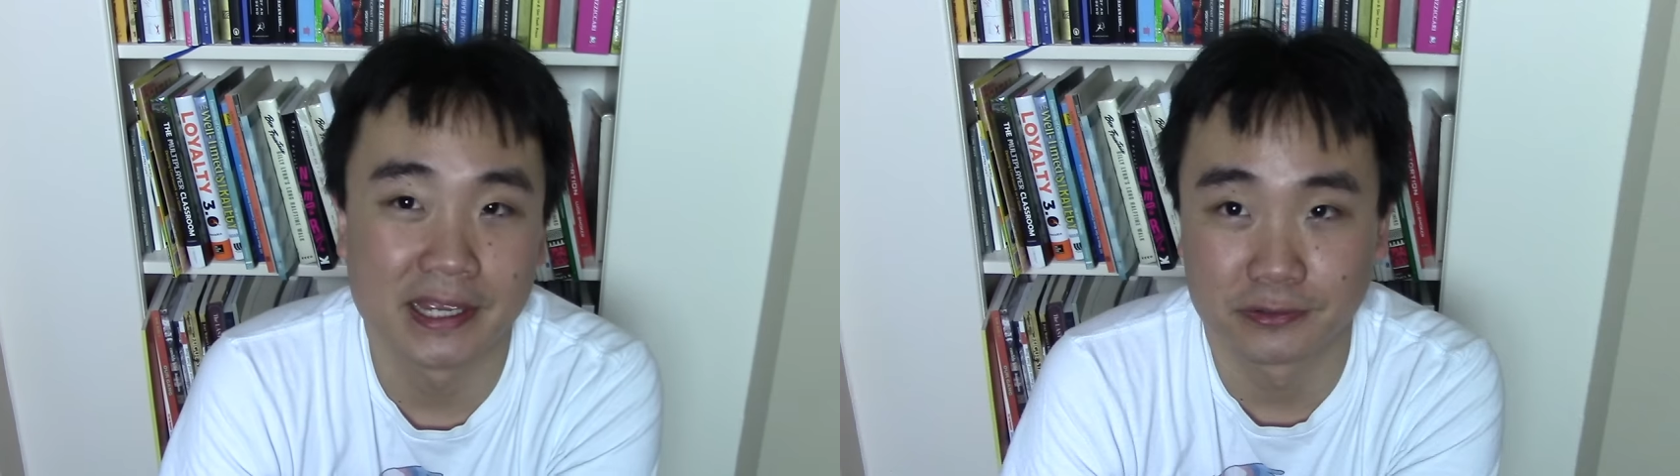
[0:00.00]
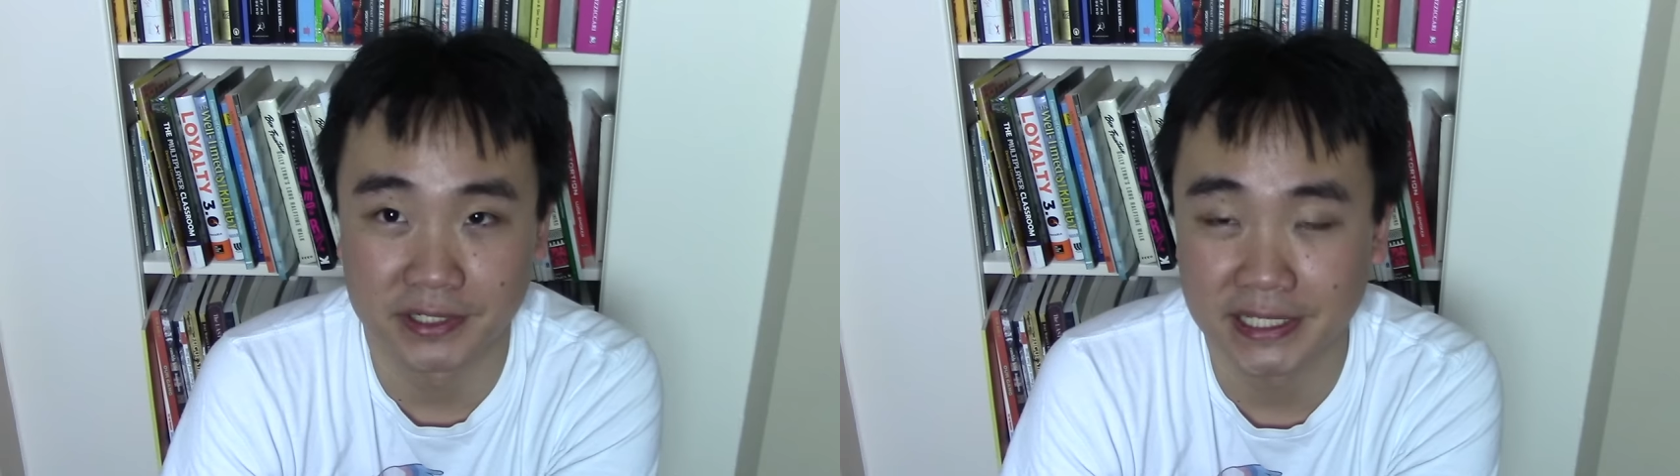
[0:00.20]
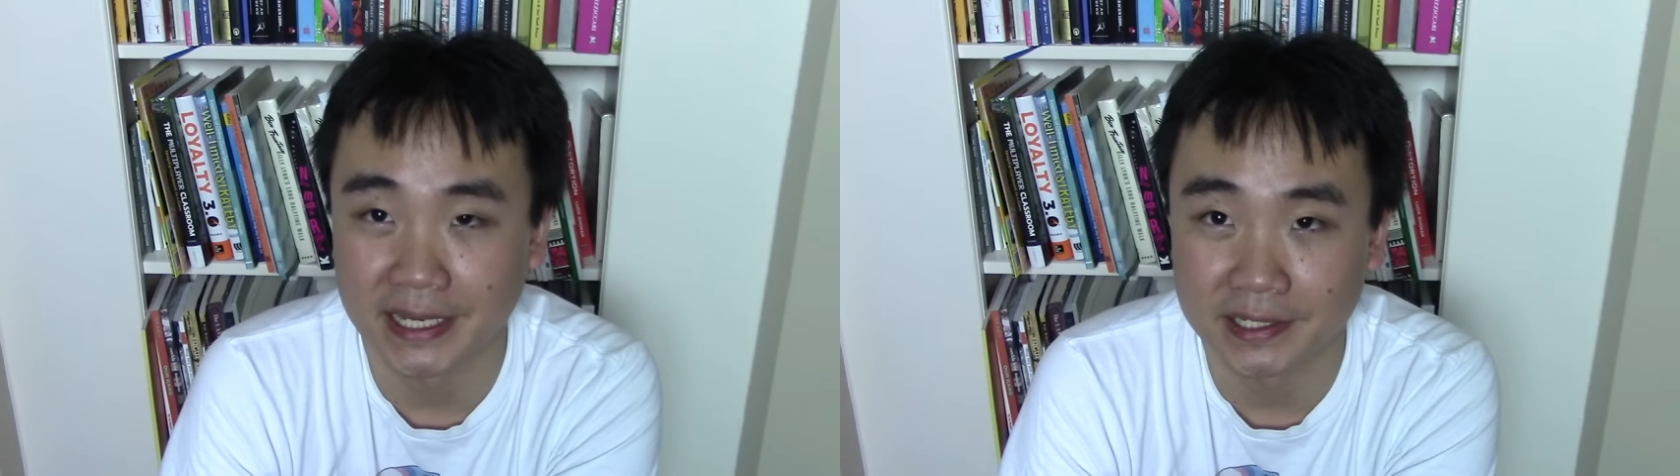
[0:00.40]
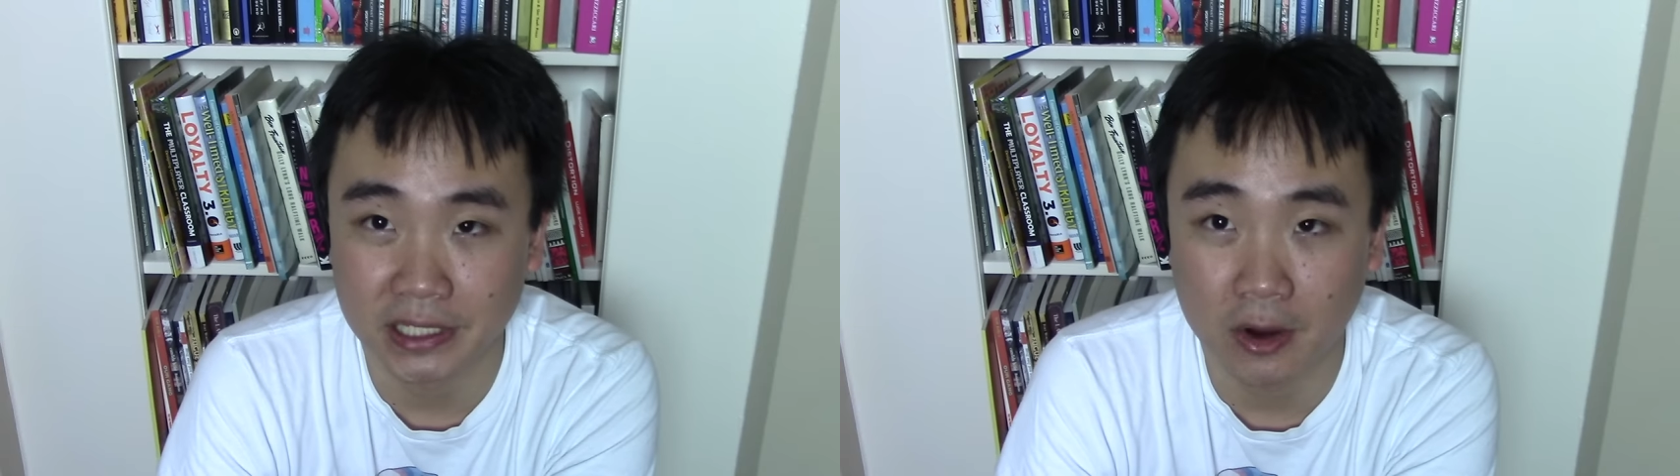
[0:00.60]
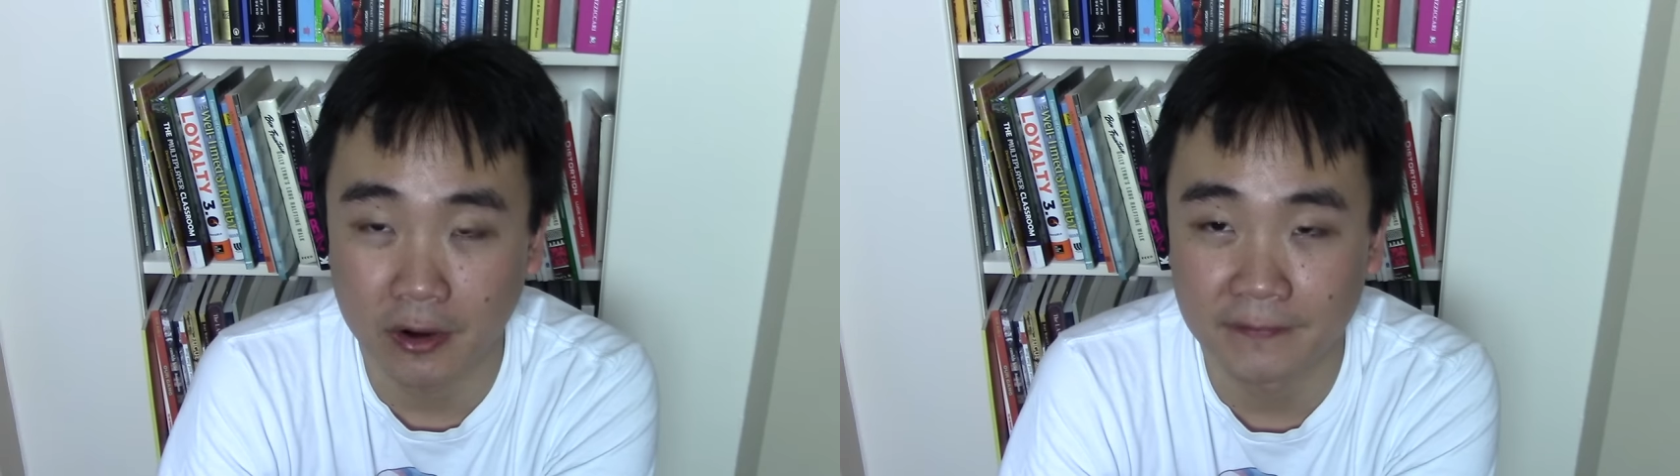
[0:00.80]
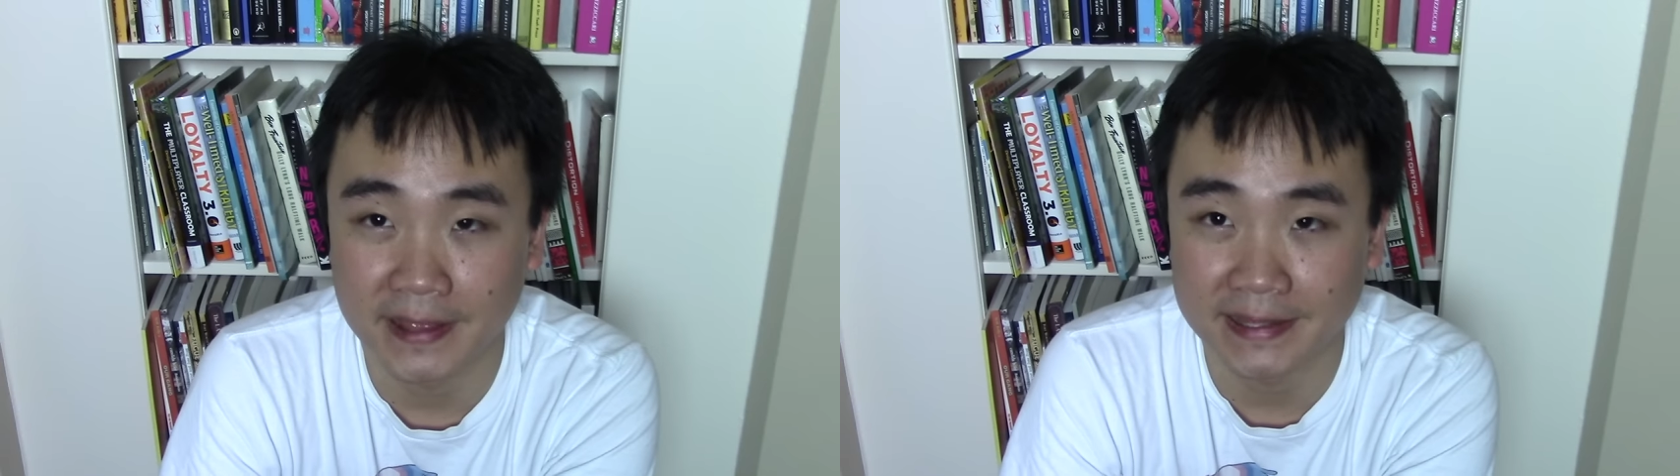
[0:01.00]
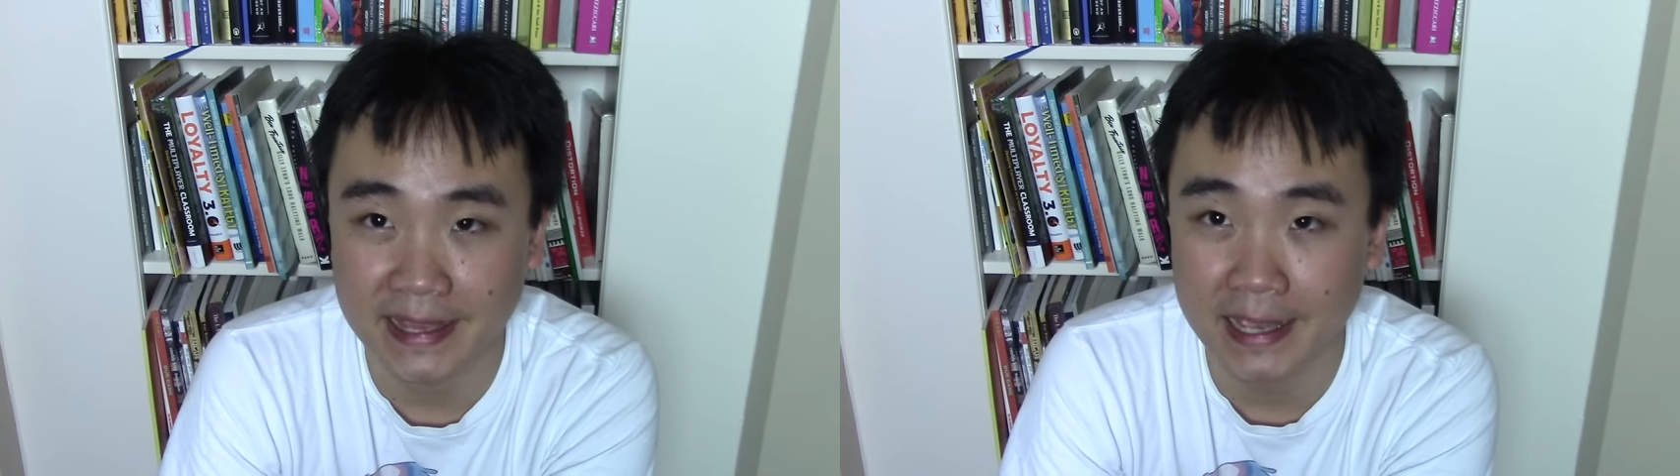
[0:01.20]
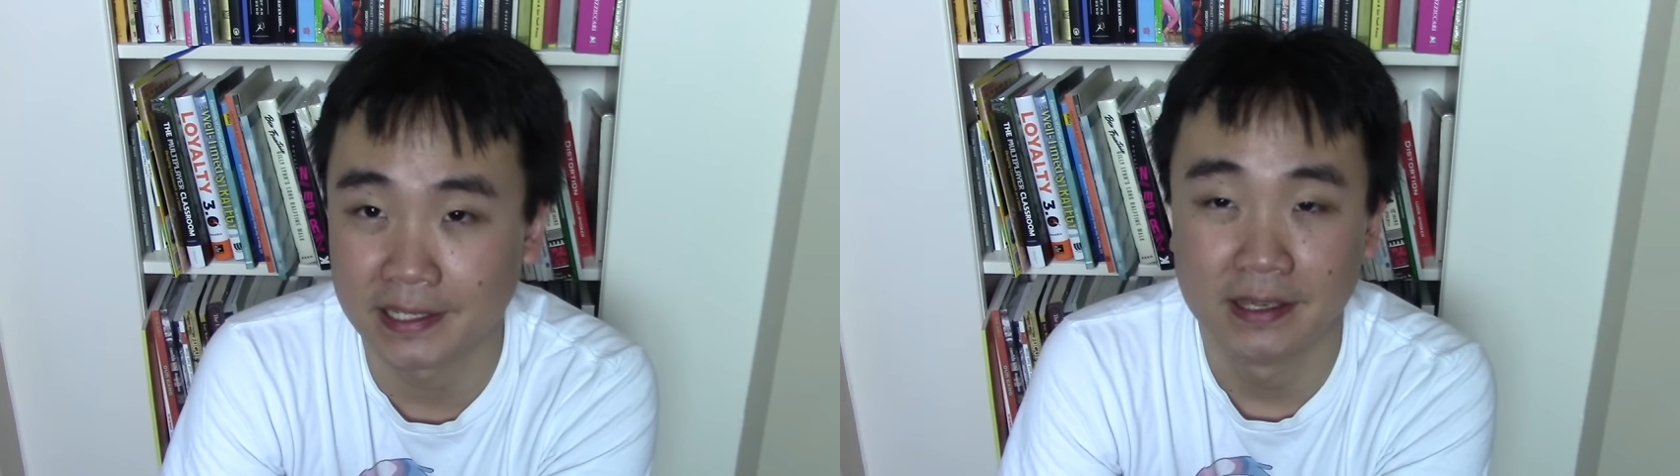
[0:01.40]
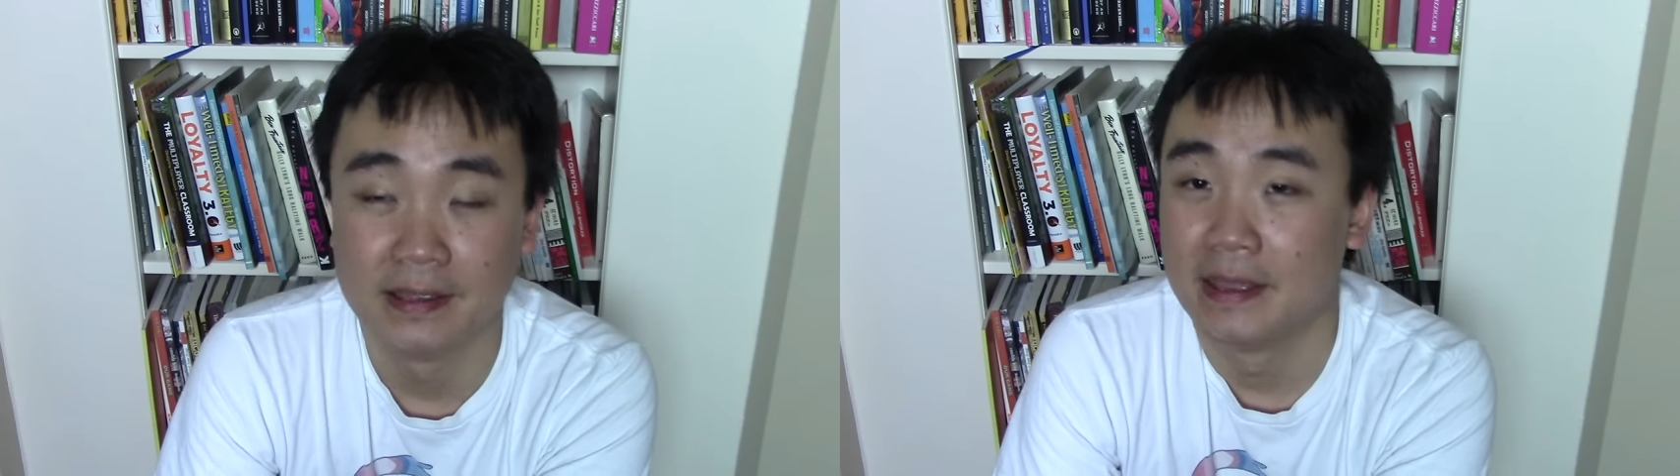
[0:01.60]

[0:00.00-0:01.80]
interesting as a card for that deck